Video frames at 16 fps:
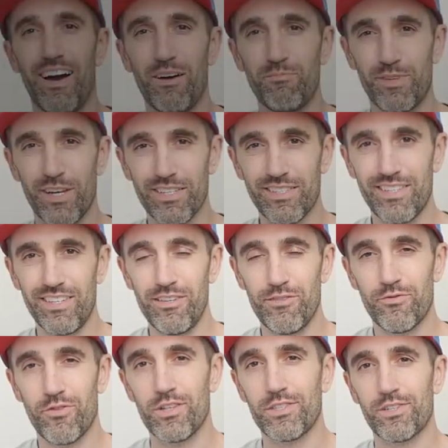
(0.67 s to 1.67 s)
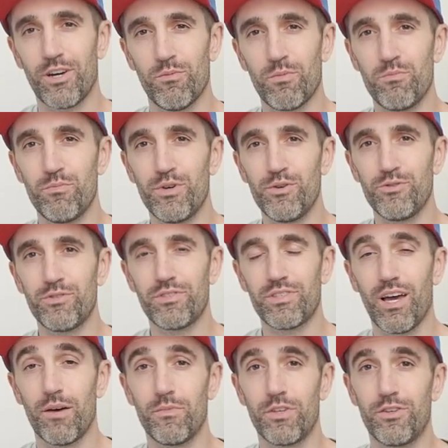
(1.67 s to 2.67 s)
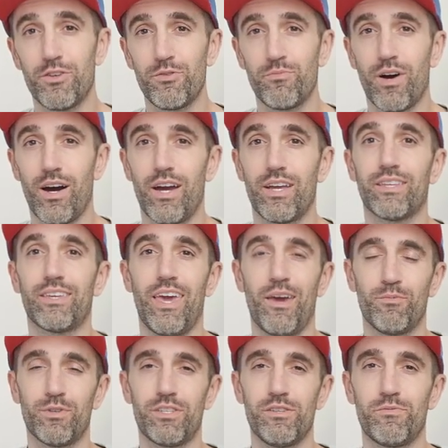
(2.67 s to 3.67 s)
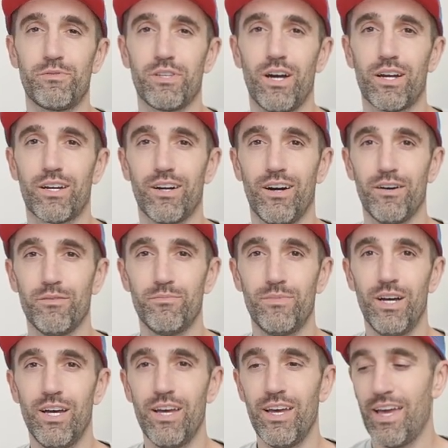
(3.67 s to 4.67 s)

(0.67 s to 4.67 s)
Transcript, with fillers: I'm Dusty, friends call me Moose. I'm the dude behind Cameratips dot com,